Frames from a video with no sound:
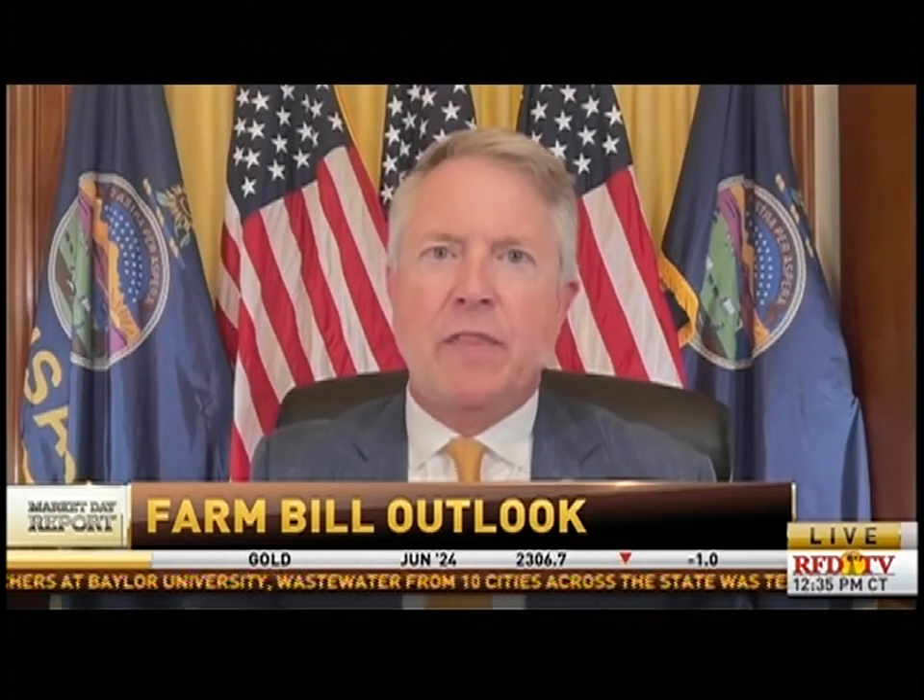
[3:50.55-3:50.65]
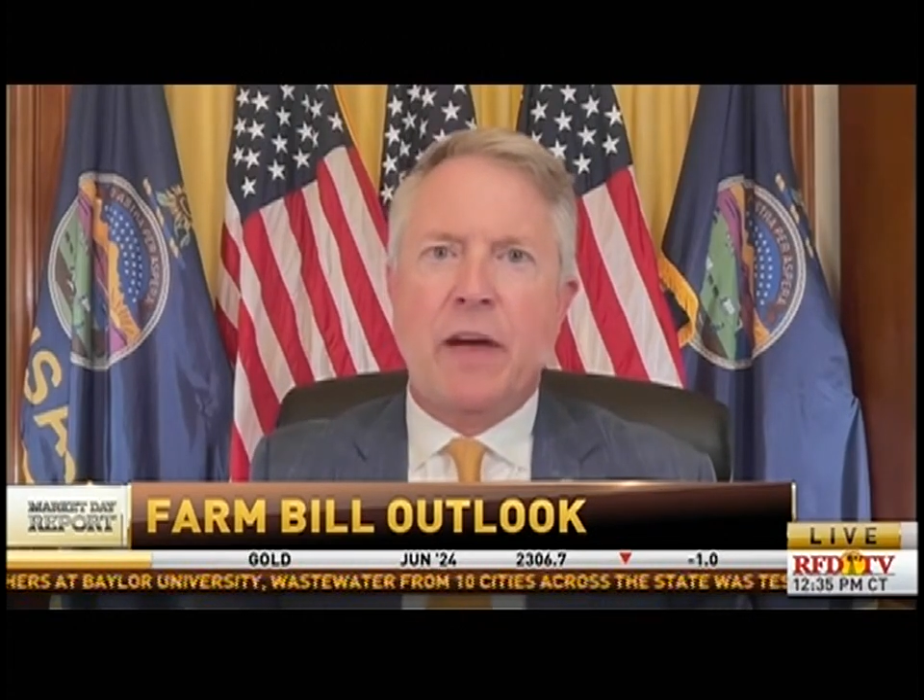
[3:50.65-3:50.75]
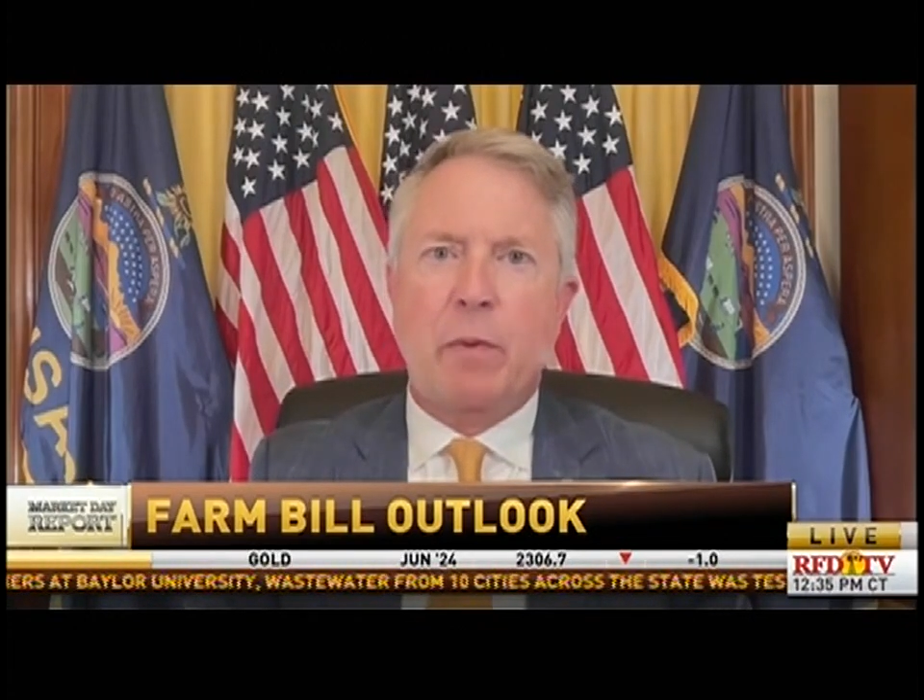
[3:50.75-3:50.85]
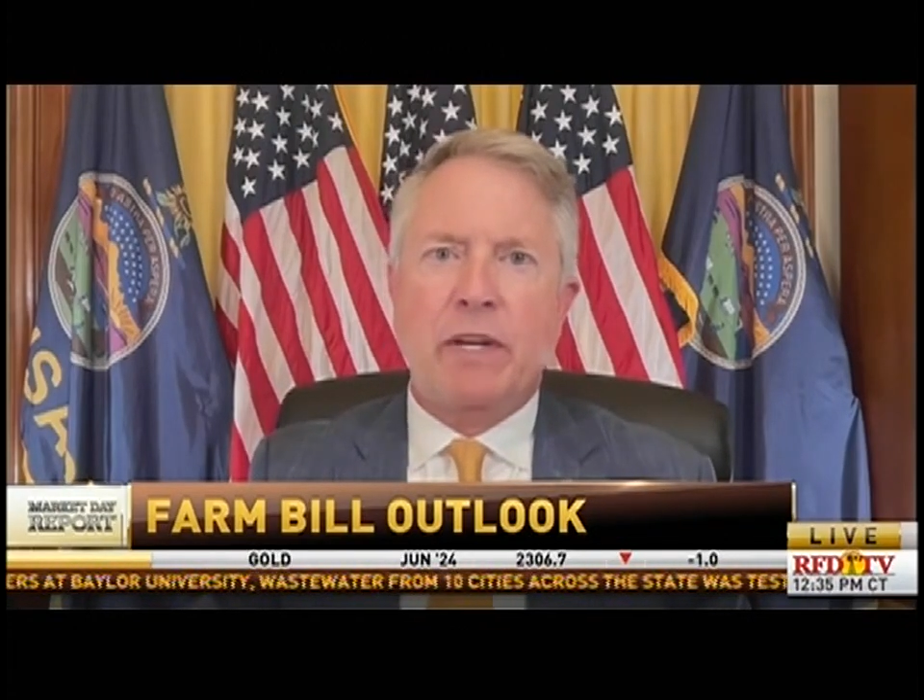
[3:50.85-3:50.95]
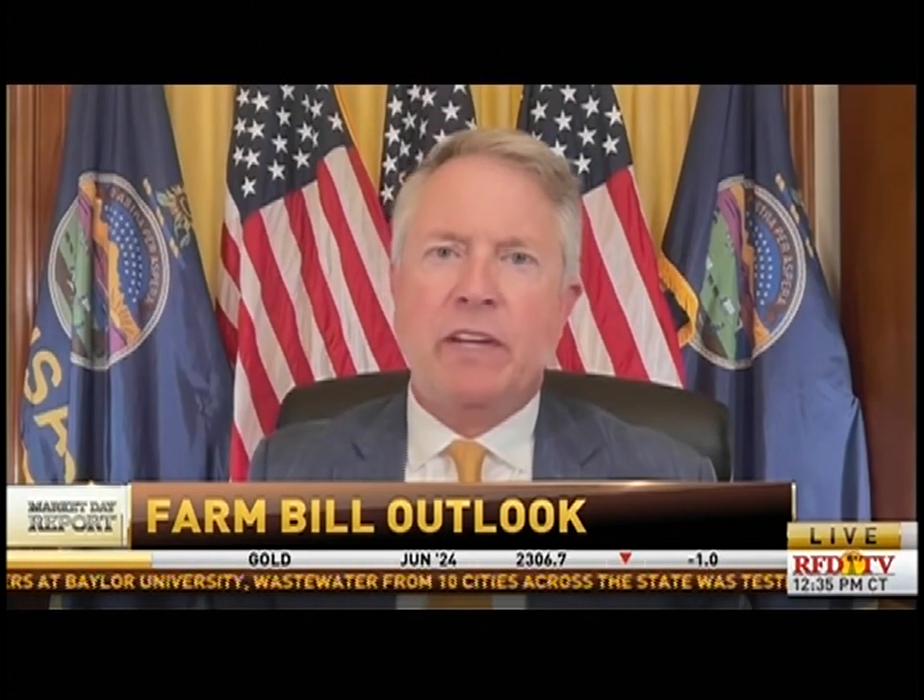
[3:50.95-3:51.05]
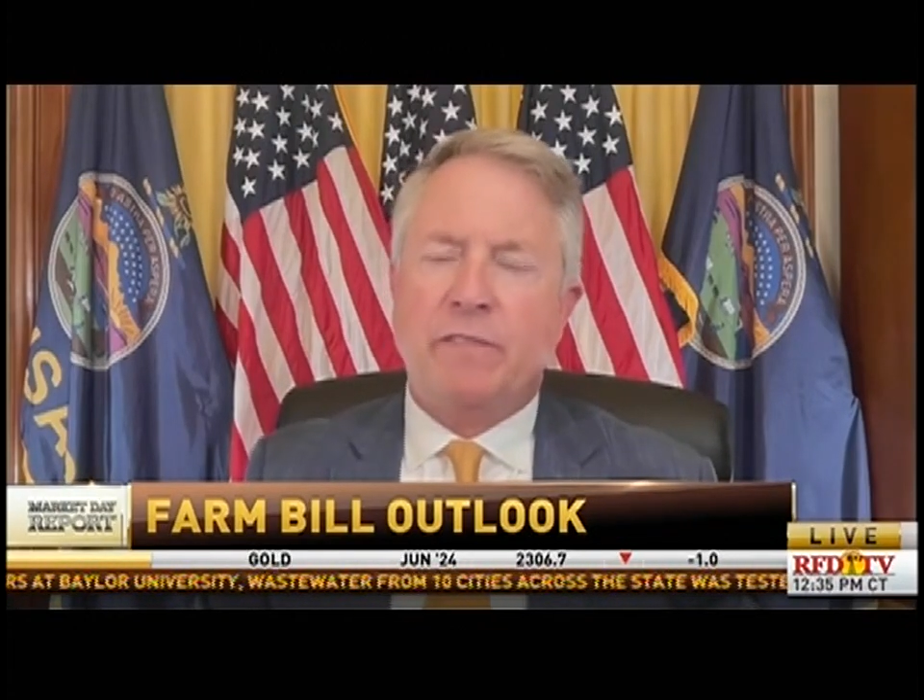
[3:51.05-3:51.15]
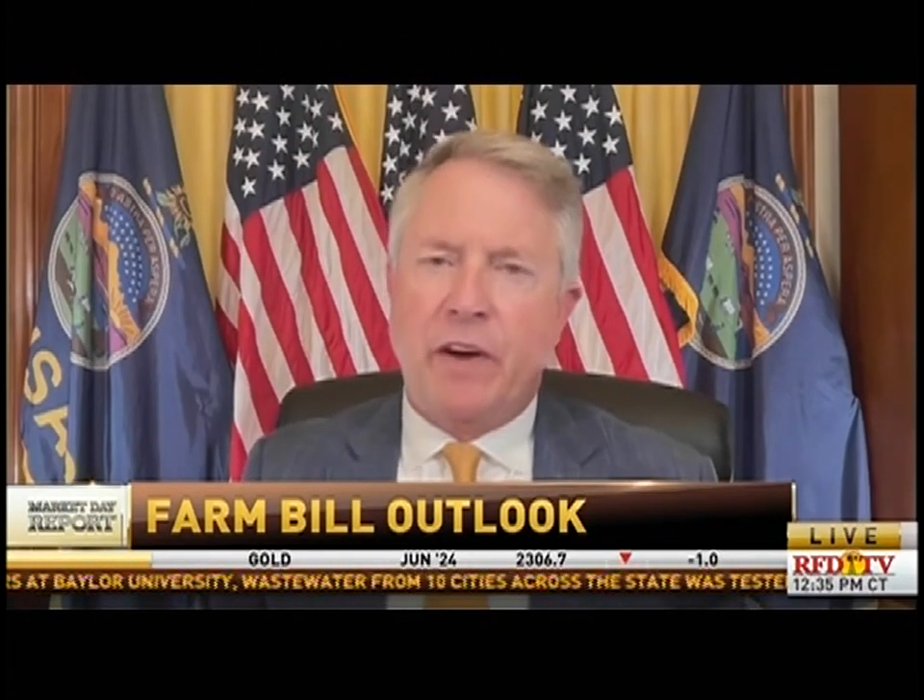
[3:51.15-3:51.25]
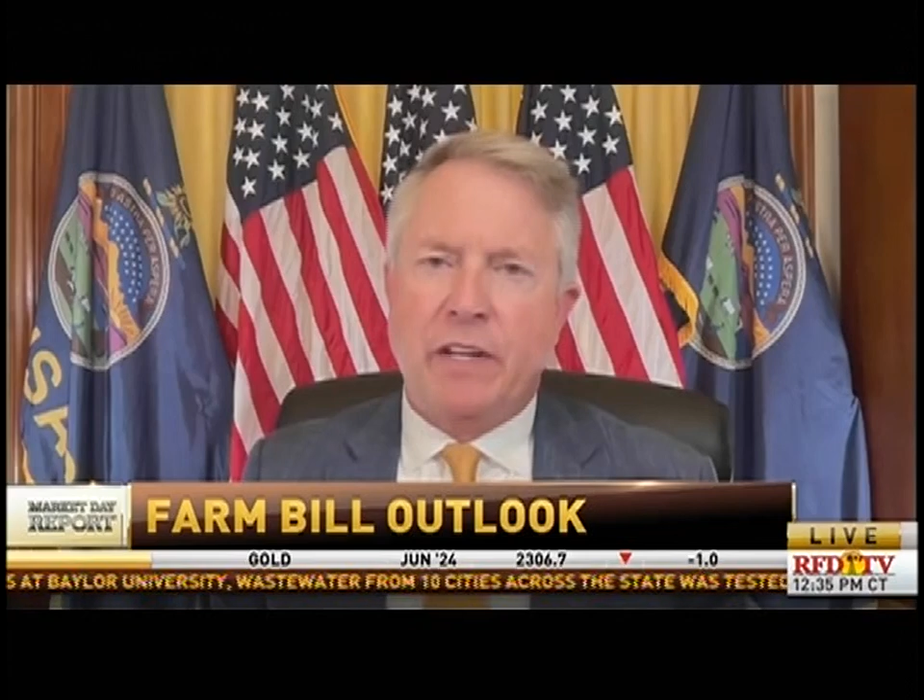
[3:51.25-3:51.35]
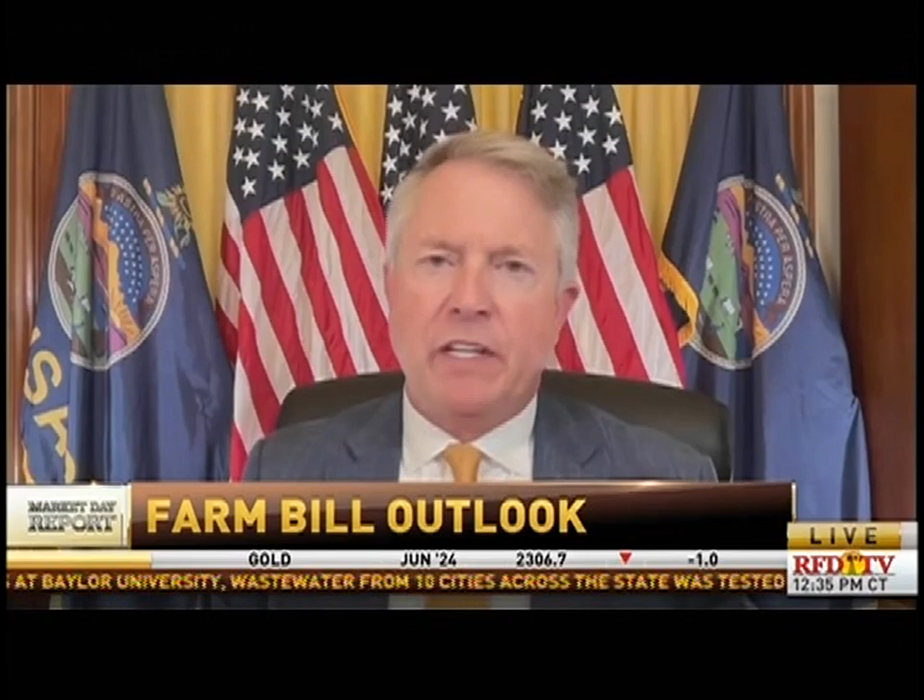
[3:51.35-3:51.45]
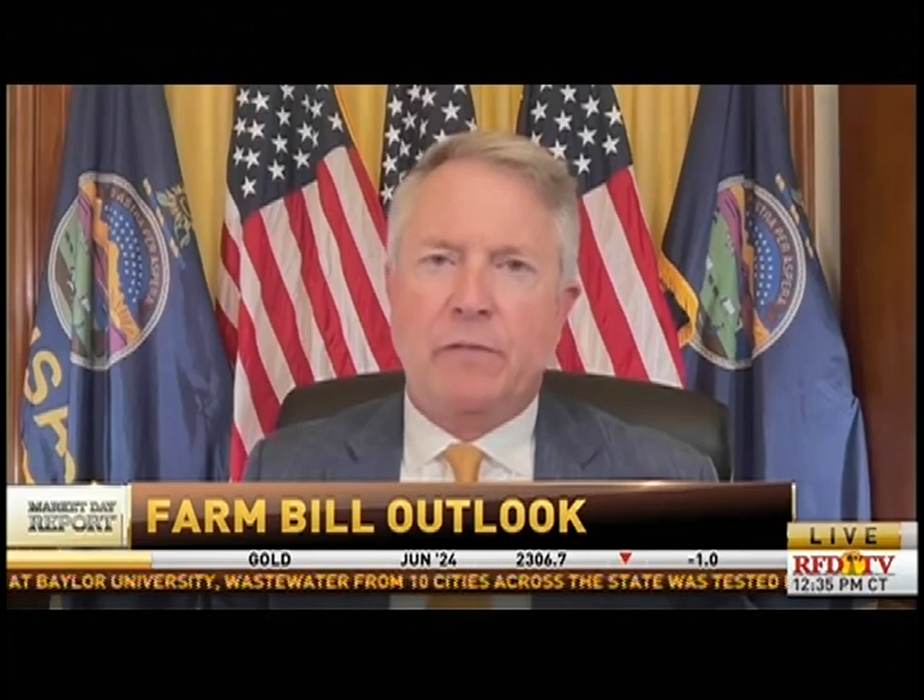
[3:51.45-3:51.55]
that we need
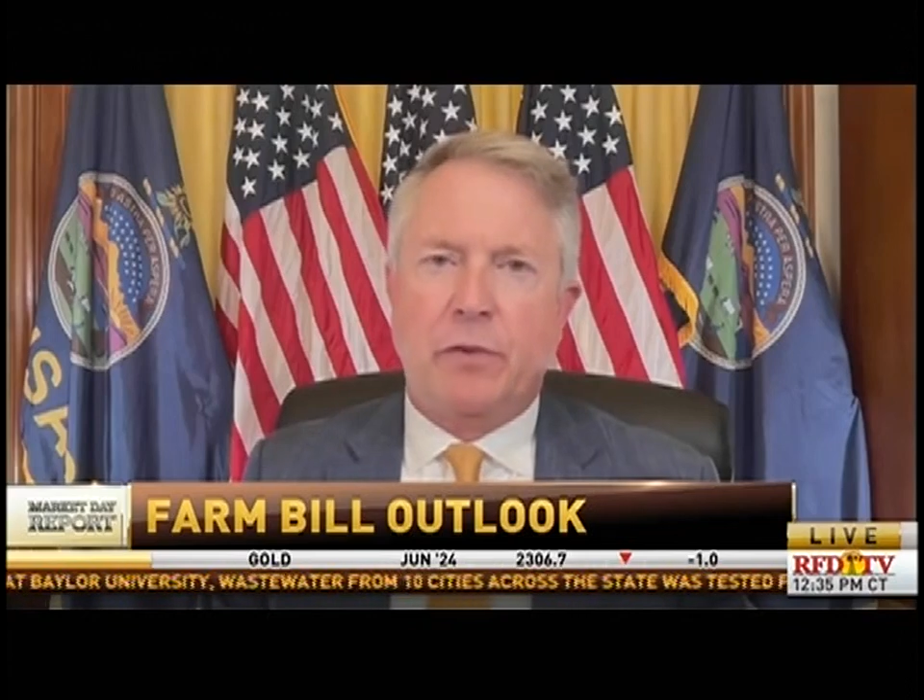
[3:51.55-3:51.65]
funding